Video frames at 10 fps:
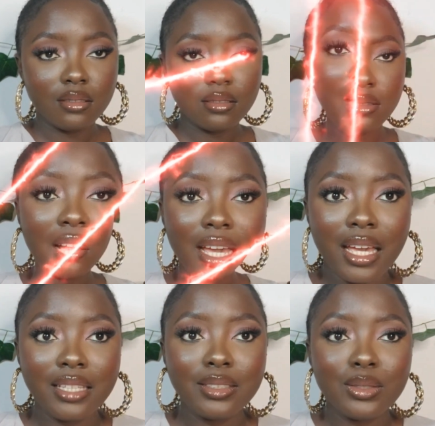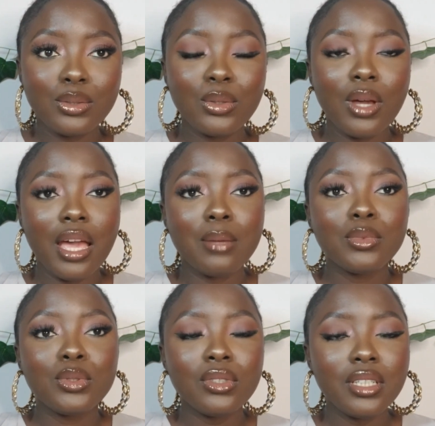Hey guys, so I
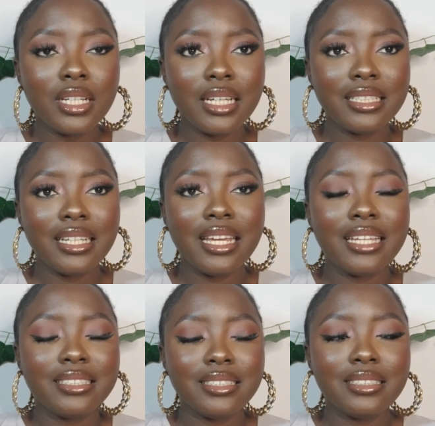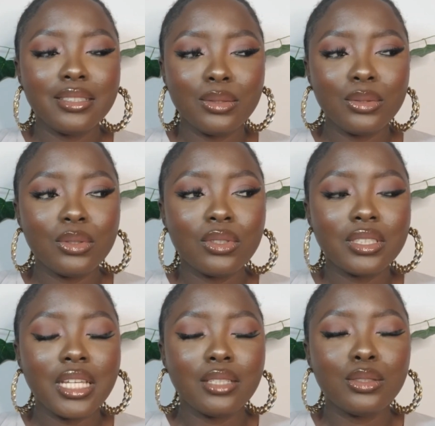am so glad that I did this look
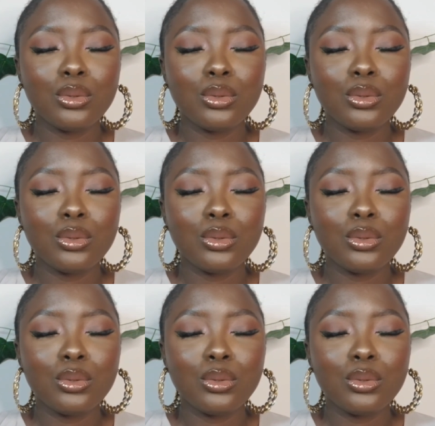because I